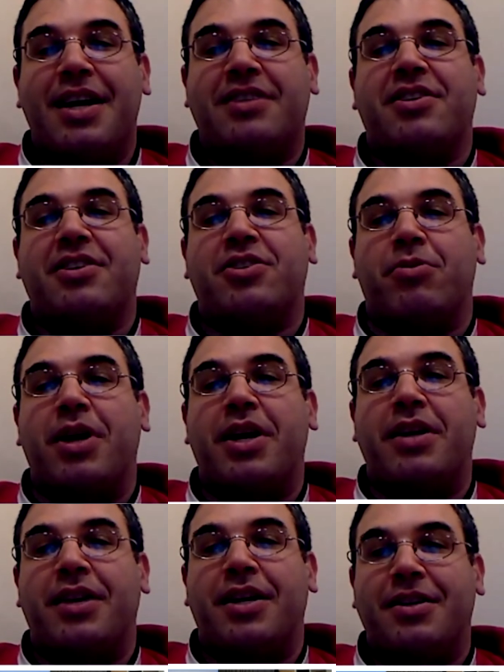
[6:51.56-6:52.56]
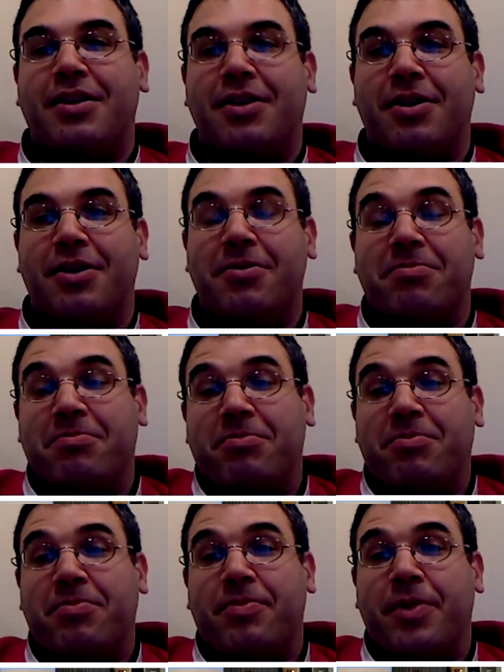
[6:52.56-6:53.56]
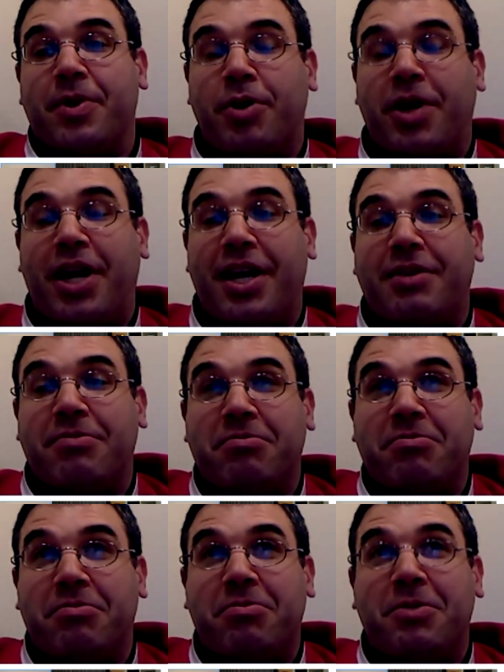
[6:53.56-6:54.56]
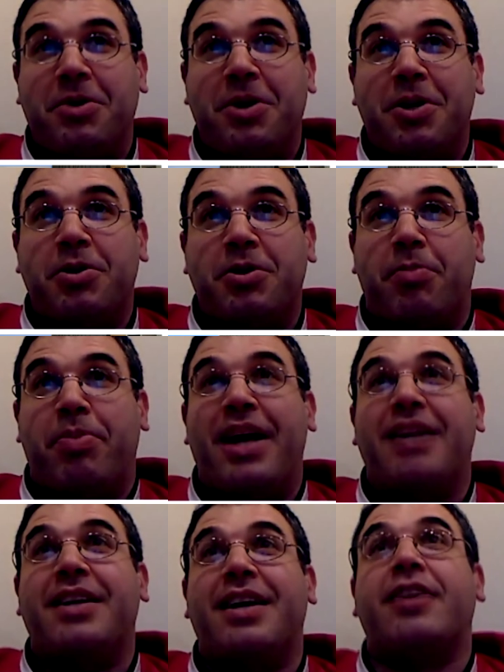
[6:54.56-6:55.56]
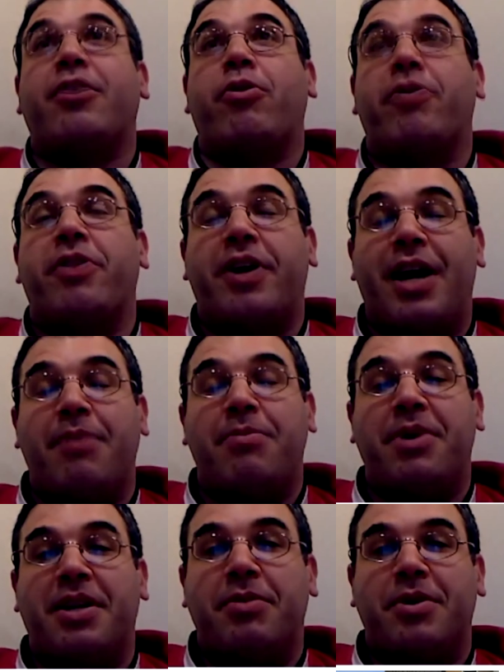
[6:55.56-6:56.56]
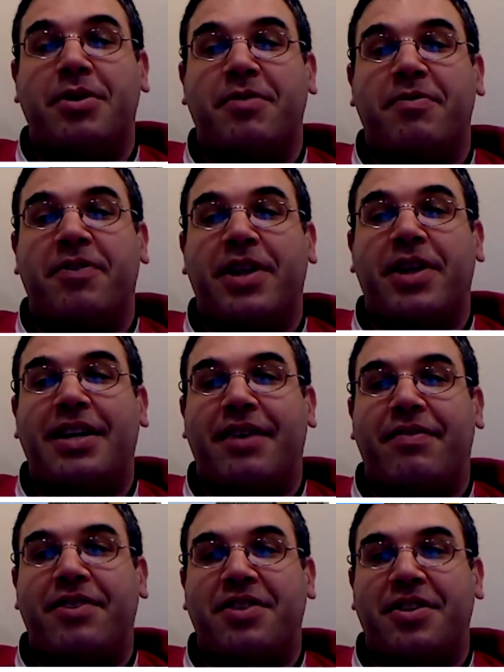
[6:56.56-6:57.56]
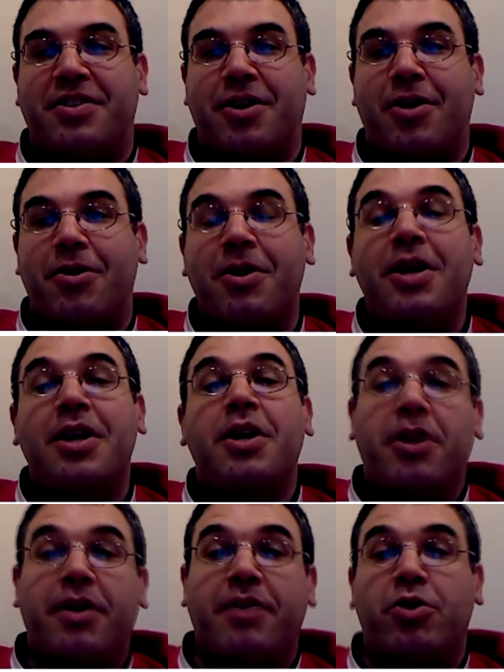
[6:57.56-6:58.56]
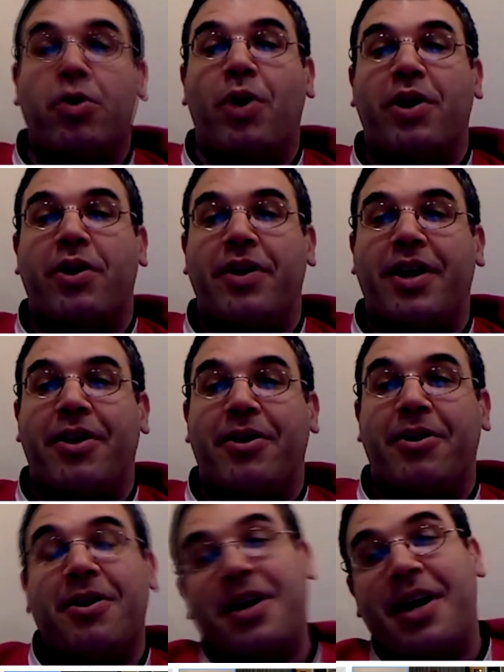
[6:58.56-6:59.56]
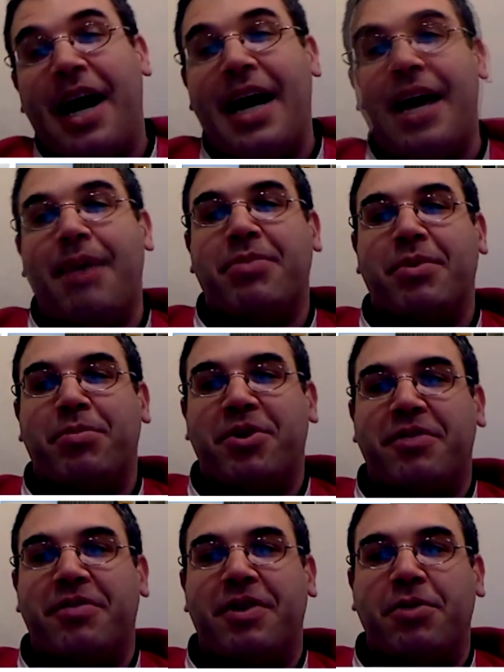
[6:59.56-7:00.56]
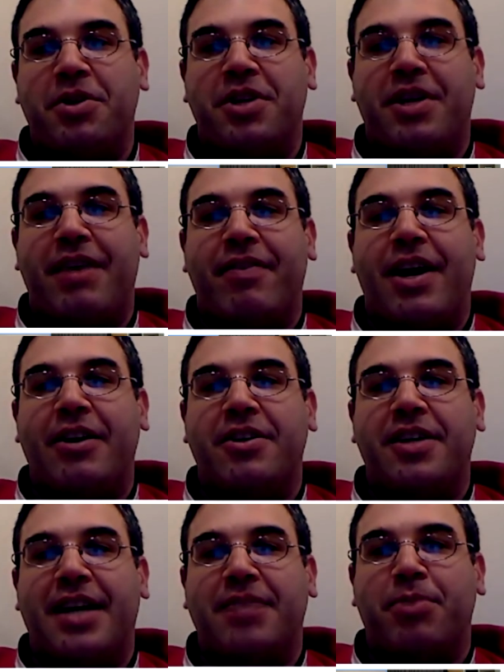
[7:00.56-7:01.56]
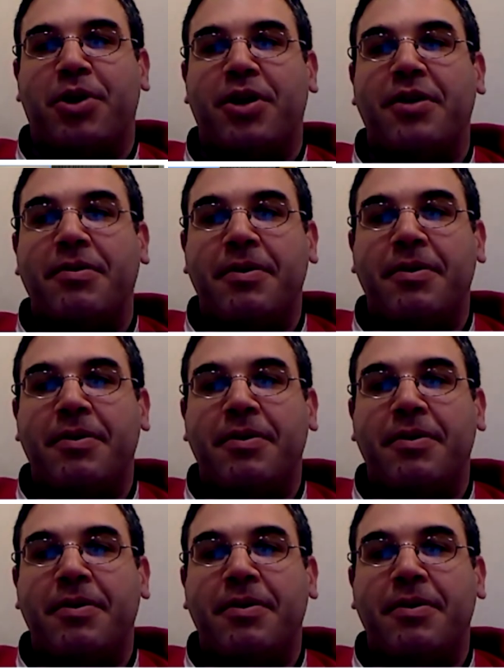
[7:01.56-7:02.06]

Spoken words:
at such a rate that you can't depend on the growth of the economy to fill that deficit. So you have to do one or the other. I happen to believe that we should have a higher tax burden.